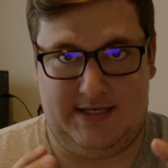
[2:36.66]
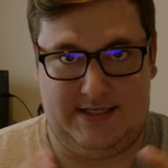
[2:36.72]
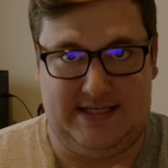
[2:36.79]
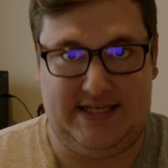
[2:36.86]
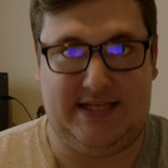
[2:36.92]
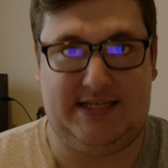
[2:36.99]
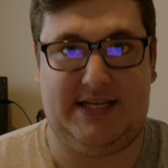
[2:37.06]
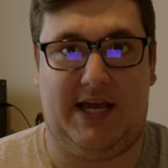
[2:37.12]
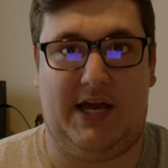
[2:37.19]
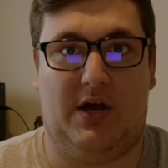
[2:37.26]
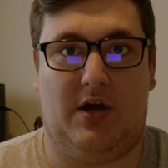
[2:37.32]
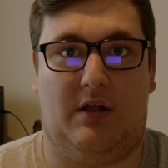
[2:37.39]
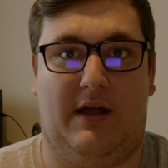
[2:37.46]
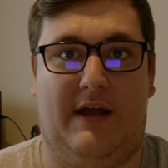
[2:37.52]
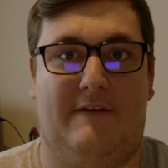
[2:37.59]

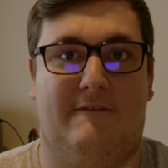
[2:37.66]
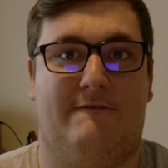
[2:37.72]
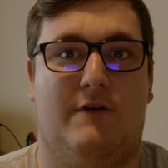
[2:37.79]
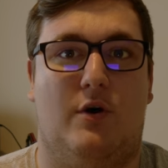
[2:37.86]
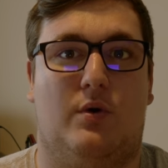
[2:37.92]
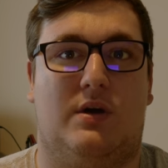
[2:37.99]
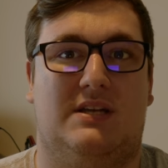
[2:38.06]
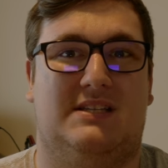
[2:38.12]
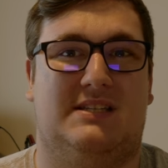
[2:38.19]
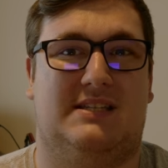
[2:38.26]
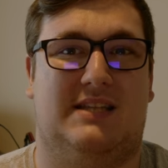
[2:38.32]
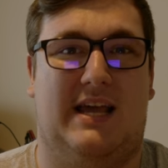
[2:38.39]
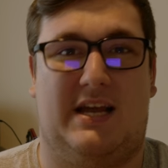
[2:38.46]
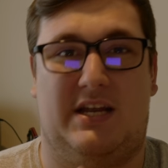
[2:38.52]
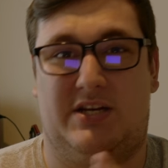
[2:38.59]
detail and focus
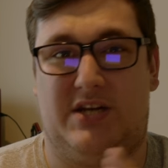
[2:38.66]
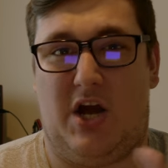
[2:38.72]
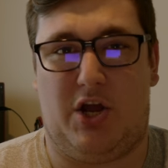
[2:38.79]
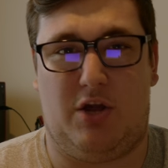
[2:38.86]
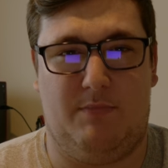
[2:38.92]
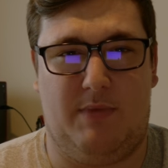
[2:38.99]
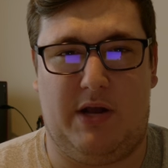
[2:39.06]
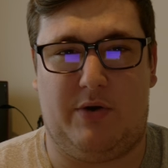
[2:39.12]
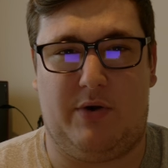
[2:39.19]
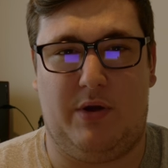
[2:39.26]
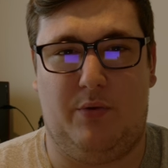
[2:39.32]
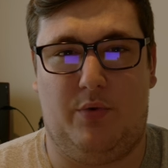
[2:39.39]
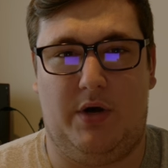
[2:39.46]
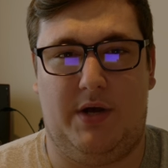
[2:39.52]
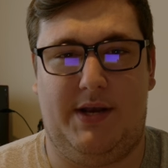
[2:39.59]
like a documentary
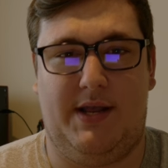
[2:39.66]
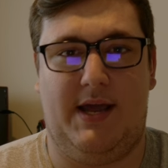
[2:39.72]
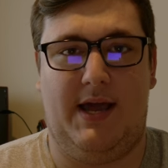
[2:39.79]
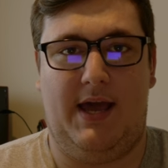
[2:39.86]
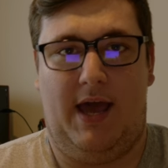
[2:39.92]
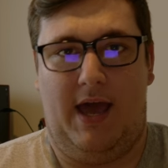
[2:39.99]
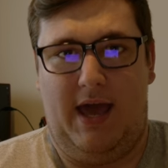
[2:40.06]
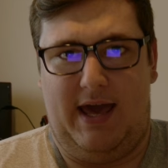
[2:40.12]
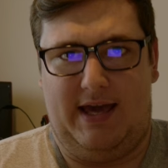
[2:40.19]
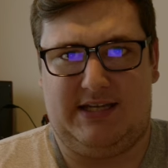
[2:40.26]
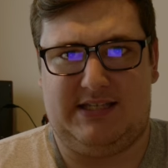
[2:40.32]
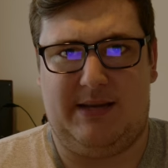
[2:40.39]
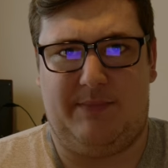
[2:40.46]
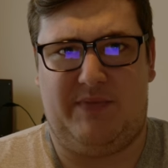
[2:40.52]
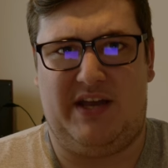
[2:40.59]
would,
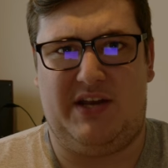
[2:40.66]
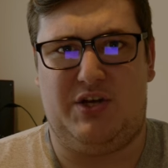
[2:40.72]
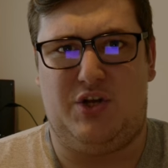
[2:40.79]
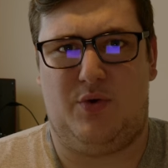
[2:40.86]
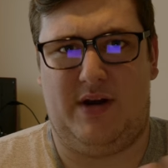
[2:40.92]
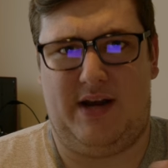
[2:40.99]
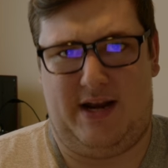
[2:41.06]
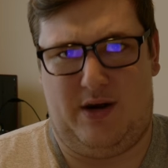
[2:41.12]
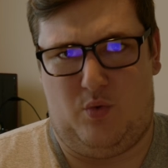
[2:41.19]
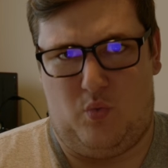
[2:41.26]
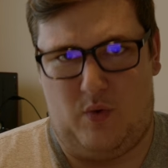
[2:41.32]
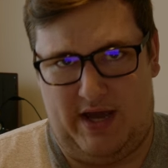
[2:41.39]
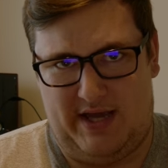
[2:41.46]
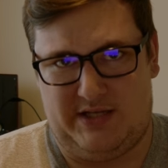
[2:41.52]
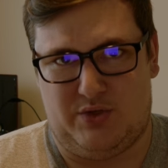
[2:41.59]
except they do it in a
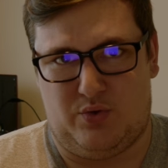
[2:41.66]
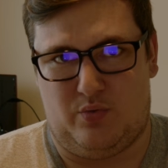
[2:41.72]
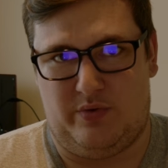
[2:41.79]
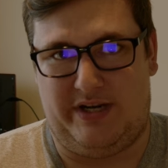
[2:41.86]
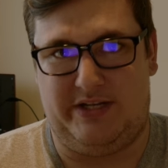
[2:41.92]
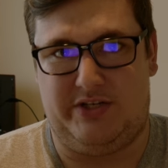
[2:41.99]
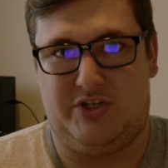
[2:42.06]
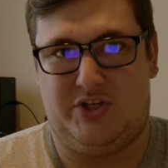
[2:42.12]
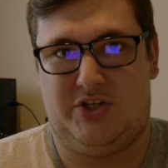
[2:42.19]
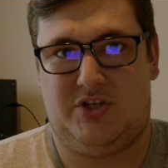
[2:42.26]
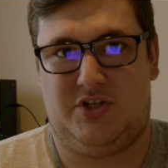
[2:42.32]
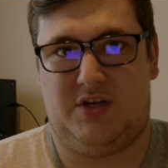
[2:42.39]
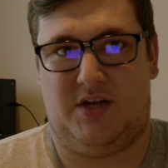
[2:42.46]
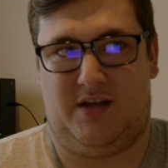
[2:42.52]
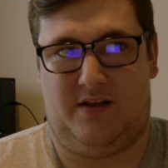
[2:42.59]
way to
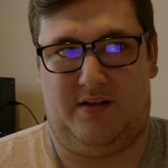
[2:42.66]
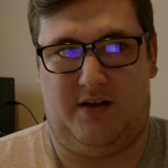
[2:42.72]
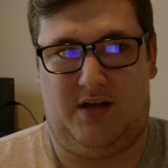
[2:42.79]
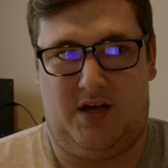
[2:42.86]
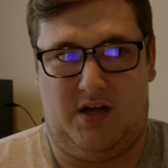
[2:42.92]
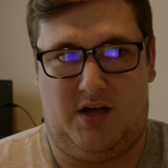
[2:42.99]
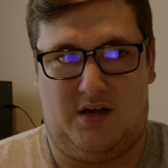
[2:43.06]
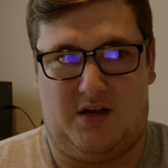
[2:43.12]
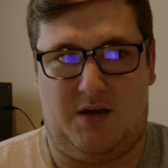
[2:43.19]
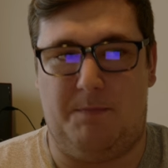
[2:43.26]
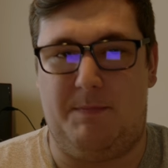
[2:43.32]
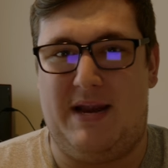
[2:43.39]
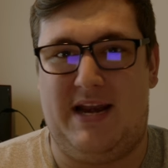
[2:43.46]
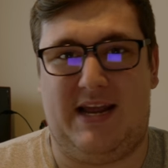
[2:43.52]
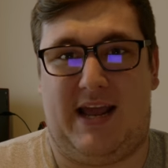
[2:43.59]
reach a
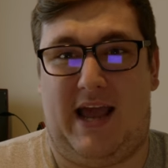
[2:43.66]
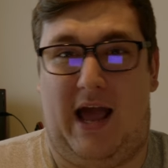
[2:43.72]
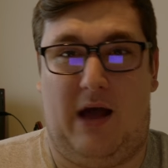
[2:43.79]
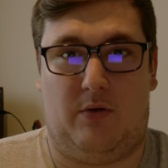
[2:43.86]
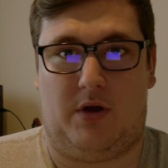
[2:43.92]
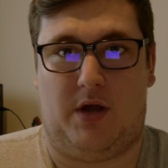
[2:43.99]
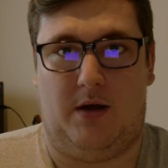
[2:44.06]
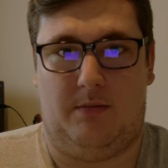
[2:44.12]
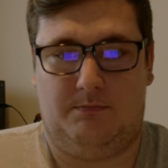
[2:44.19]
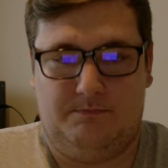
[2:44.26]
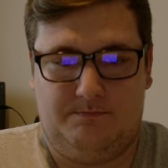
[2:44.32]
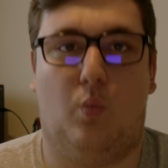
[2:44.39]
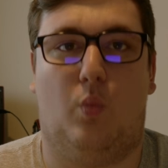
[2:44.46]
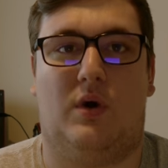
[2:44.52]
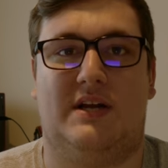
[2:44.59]
comedic outcome.
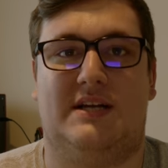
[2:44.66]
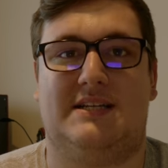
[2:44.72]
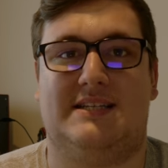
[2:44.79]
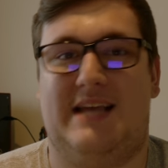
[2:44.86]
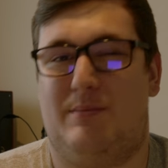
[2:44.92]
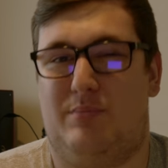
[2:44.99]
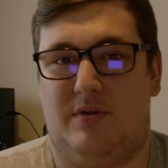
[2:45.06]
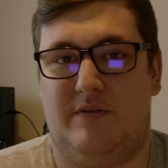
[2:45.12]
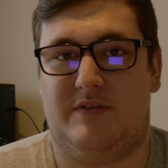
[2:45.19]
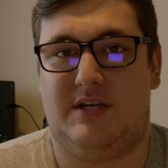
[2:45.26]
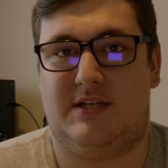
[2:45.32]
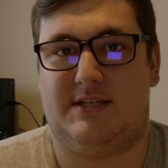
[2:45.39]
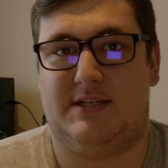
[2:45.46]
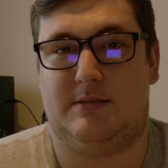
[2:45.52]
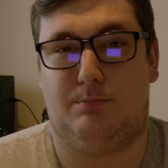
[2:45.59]
One example of
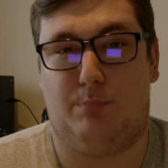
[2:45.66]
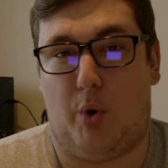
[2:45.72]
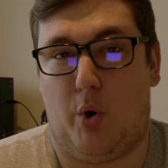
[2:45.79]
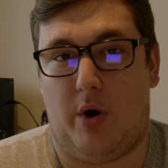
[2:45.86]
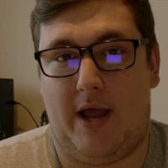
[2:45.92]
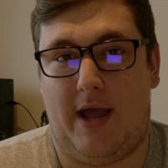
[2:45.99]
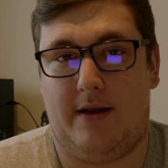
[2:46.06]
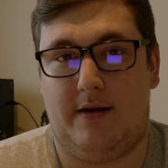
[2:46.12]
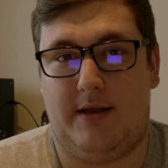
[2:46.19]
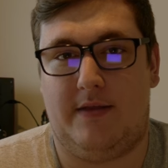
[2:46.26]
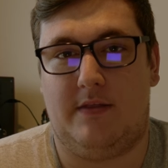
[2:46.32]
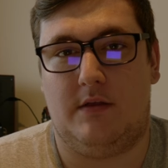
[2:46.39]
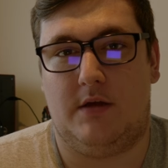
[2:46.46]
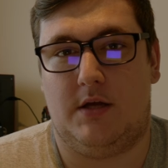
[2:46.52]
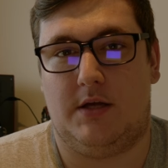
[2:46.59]
this is Borat
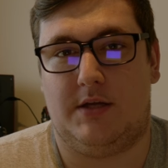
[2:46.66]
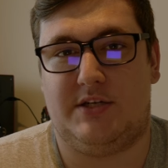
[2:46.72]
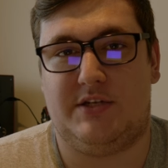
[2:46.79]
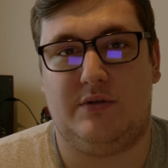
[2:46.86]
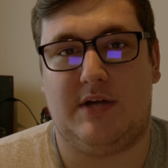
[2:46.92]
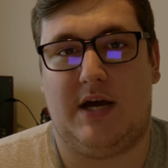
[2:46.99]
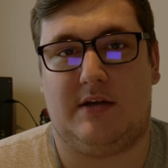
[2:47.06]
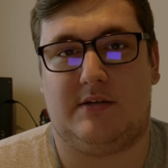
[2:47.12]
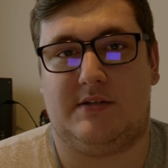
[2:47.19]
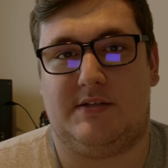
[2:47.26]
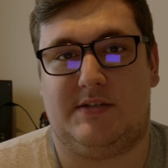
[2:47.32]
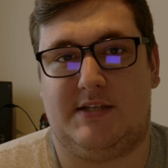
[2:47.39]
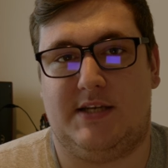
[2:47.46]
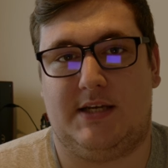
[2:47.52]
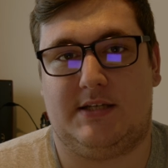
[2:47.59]
in the
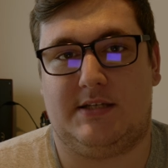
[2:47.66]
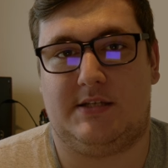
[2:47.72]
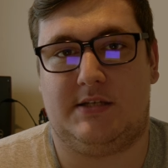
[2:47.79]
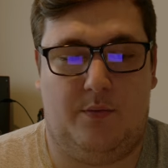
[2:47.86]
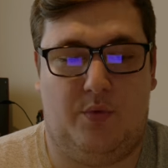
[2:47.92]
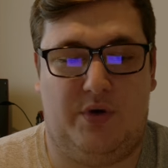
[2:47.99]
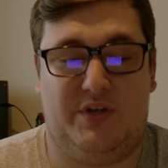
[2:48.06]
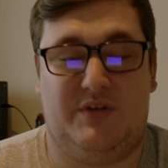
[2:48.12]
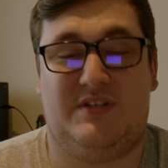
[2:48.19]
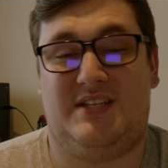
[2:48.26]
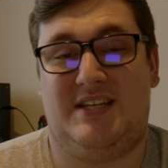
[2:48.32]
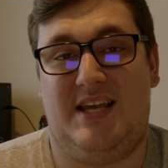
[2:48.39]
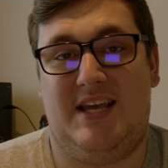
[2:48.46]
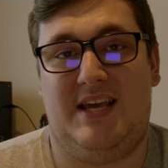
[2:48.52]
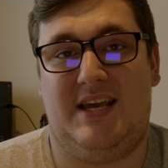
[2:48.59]
2006. And what you
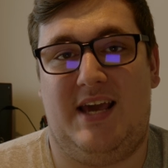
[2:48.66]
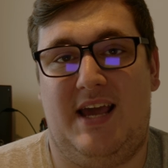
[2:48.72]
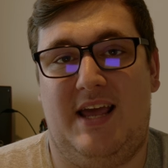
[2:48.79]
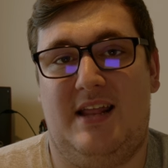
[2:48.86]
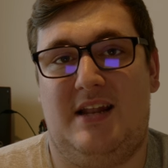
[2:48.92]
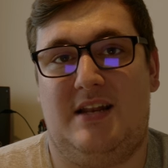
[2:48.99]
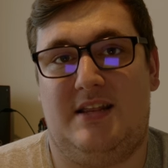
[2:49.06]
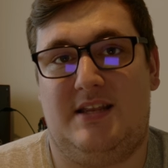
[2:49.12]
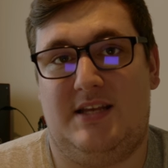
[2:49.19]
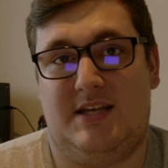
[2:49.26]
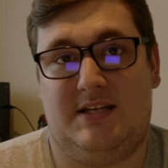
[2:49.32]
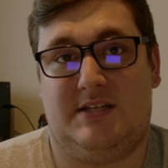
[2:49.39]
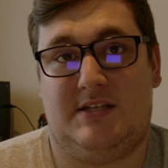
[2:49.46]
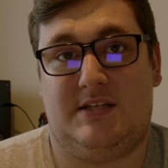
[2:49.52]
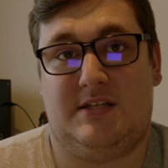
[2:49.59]
see in
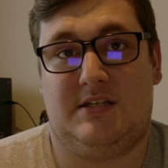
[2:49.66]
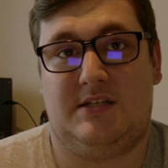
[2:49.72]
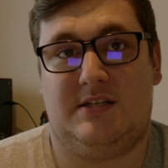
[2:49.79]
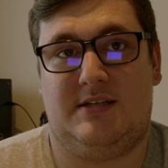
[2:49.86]
this